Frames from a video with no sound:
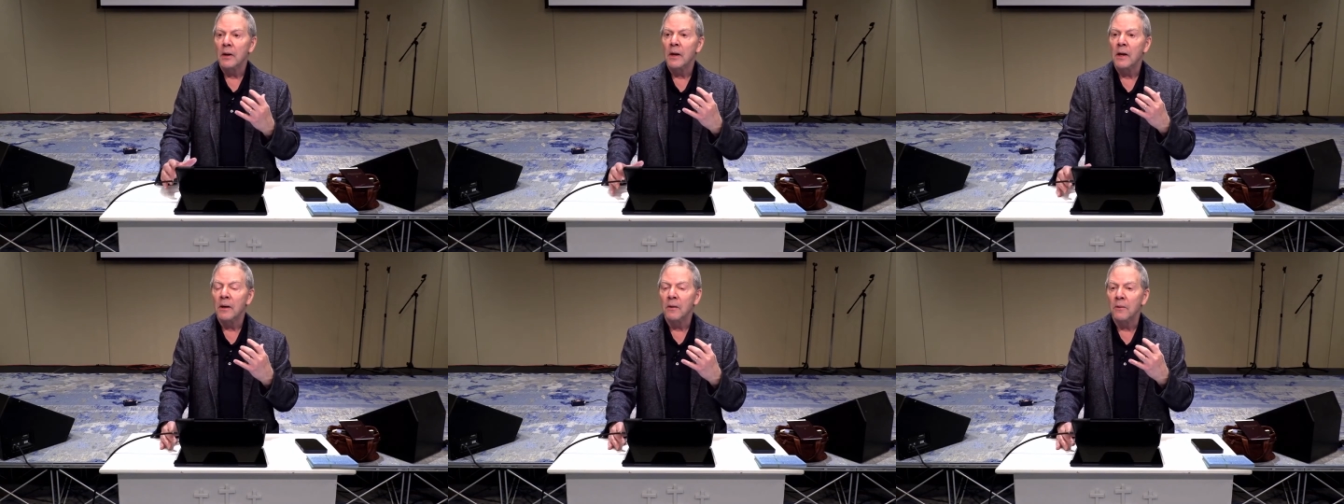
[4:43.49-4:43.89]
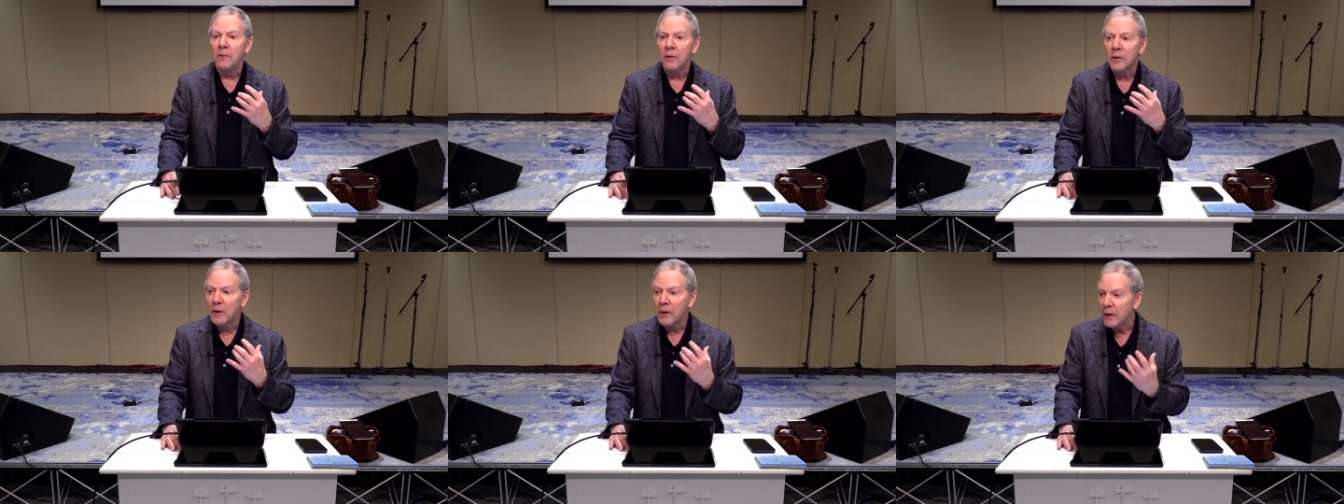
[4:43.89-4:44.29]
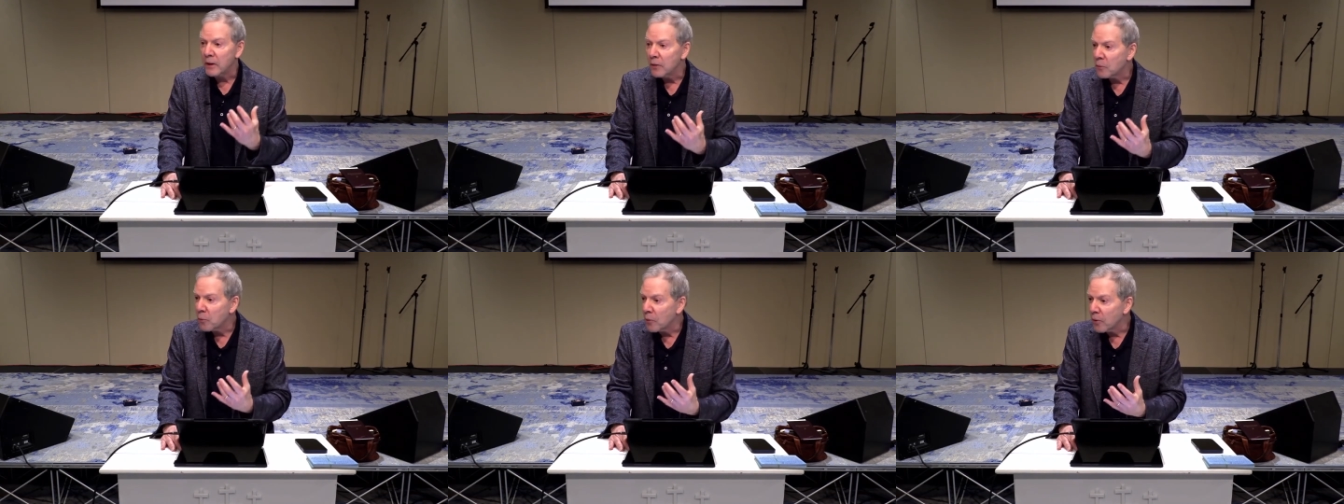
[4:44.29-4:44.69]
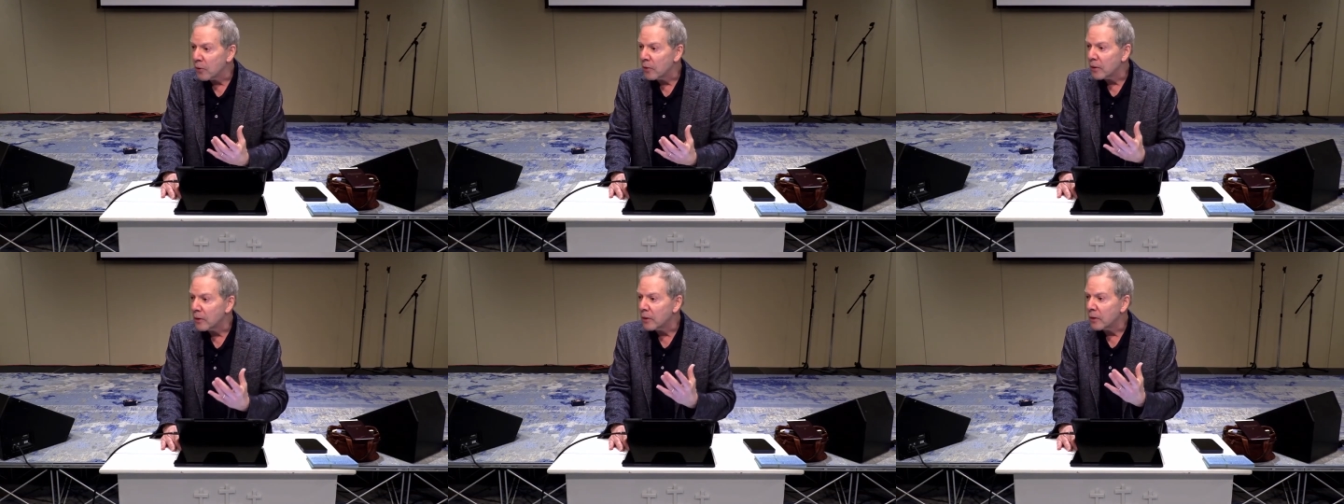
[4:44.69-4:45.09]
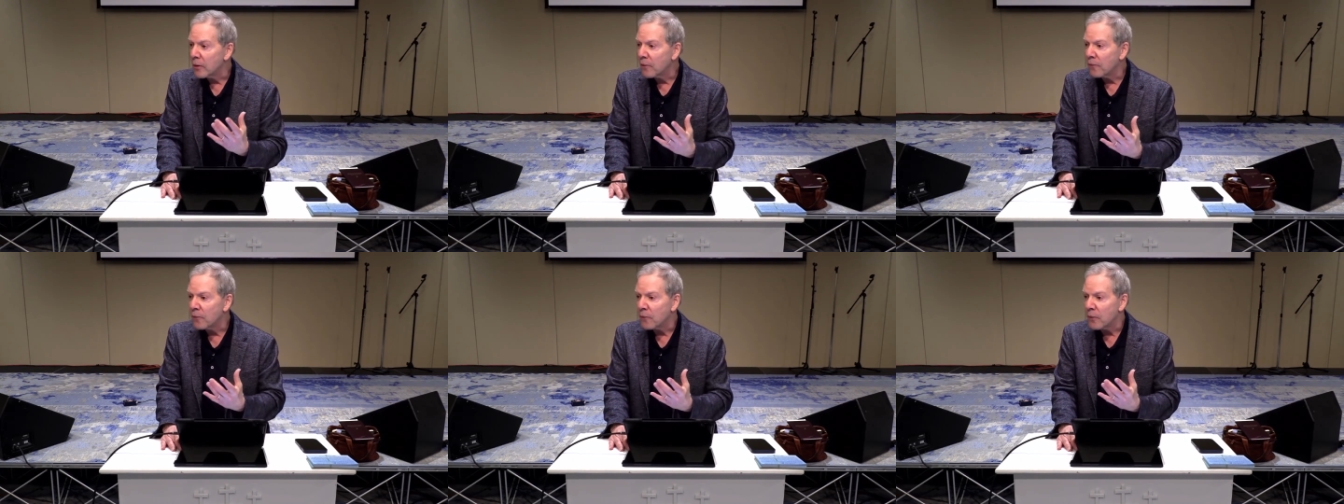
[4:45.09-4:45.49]
and study His Word and
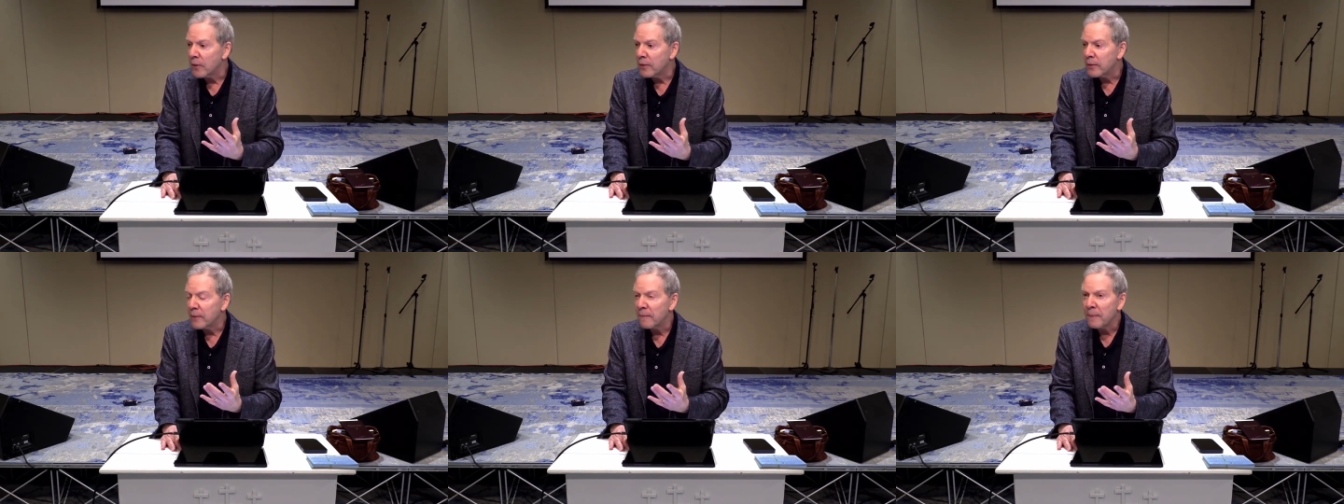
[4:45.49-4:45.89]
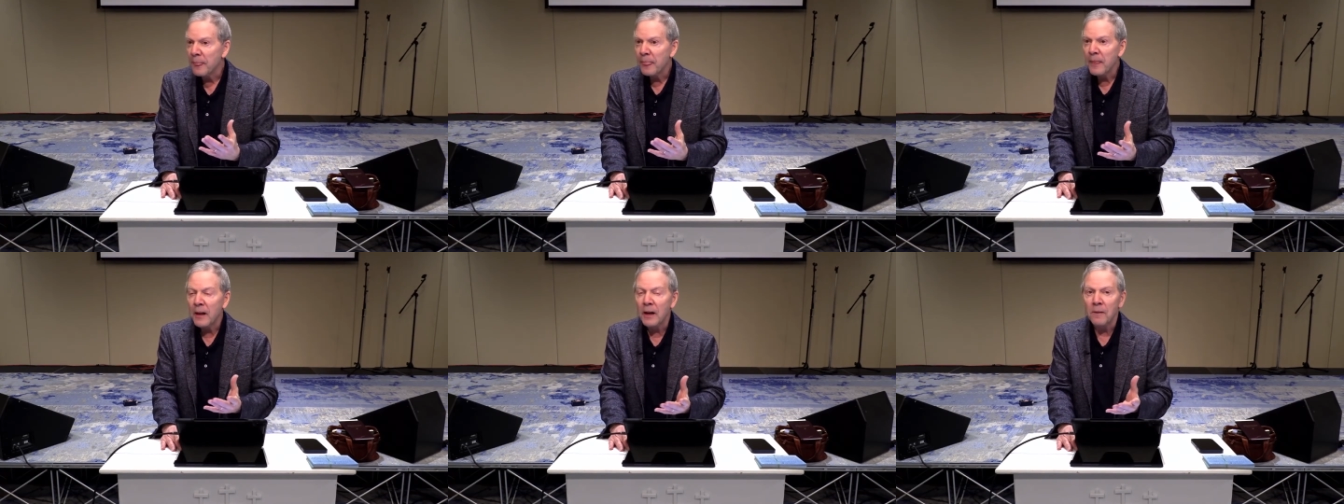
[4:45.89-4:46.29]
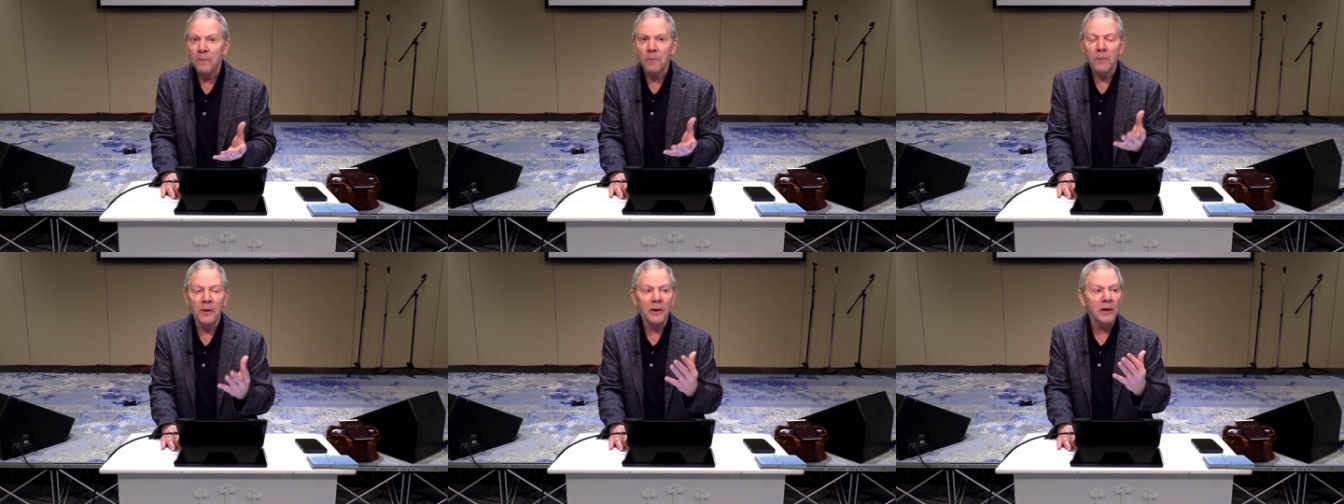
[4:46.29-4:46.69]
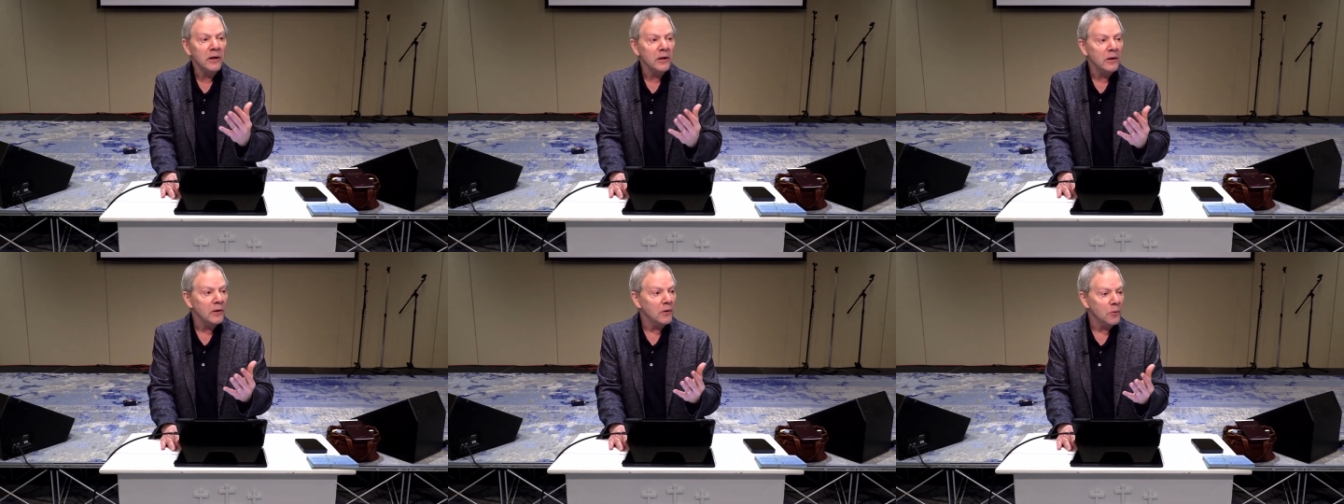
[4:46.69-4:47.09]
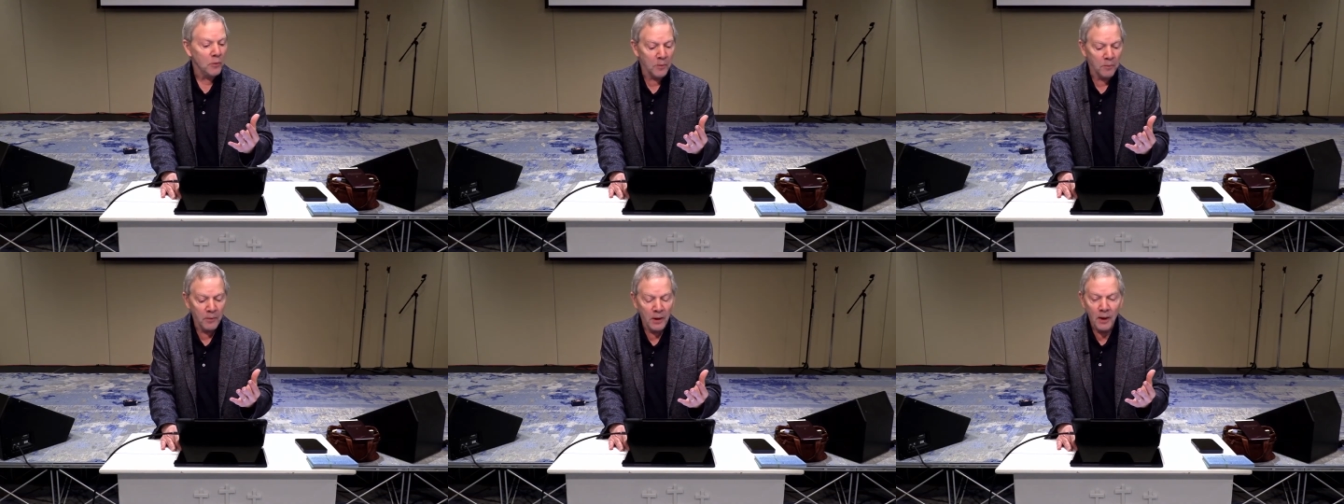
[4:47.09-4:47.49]
so forth and listen to
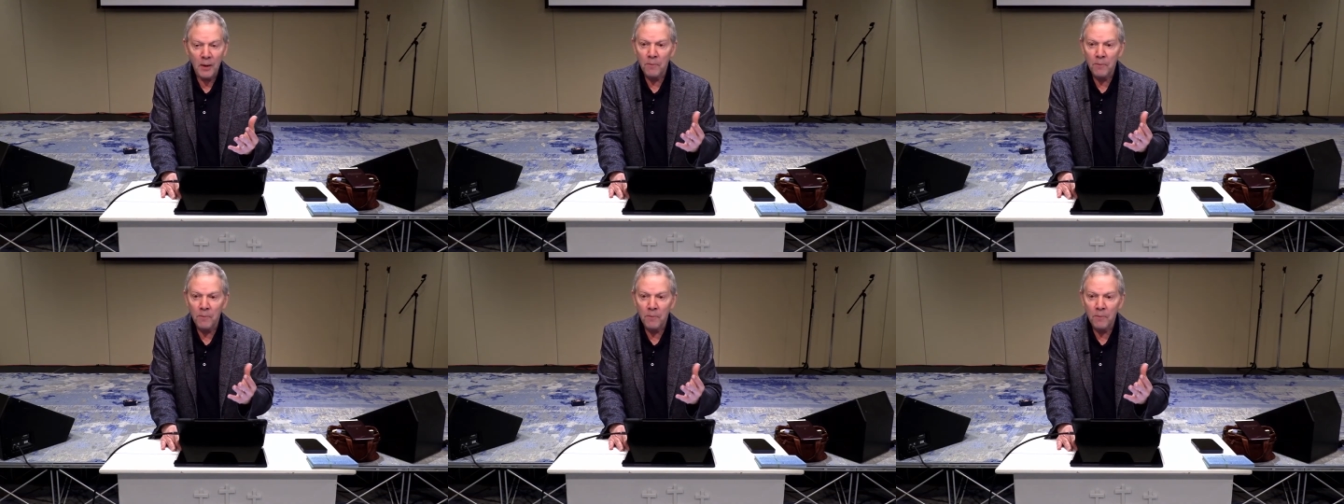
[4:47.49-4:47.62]
Him,